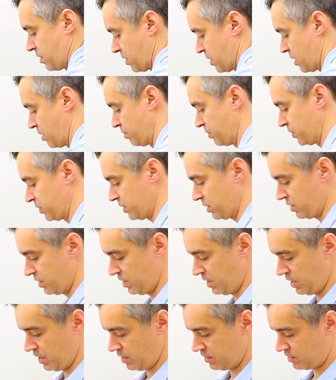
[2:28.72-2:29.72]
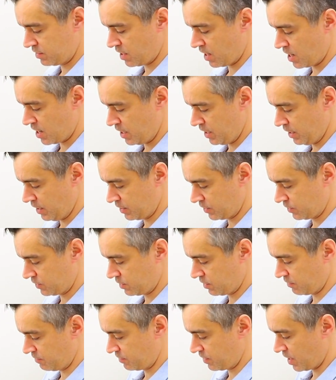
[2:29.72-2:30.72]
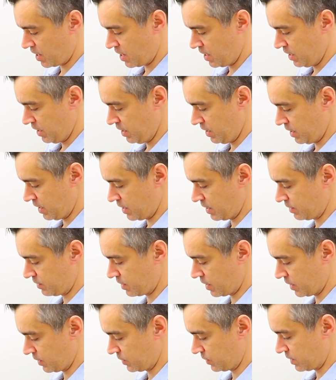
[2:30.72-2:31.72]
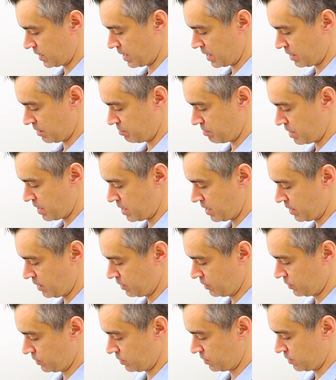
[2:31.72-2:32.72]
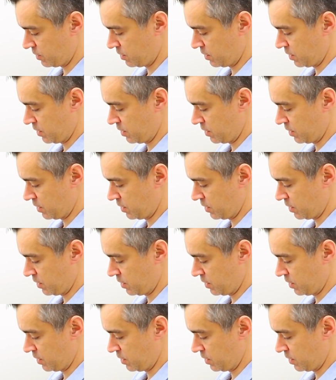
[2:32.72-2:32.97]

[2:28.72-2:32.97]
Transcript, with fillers: comes in the tiniest of tiny anti-static bags.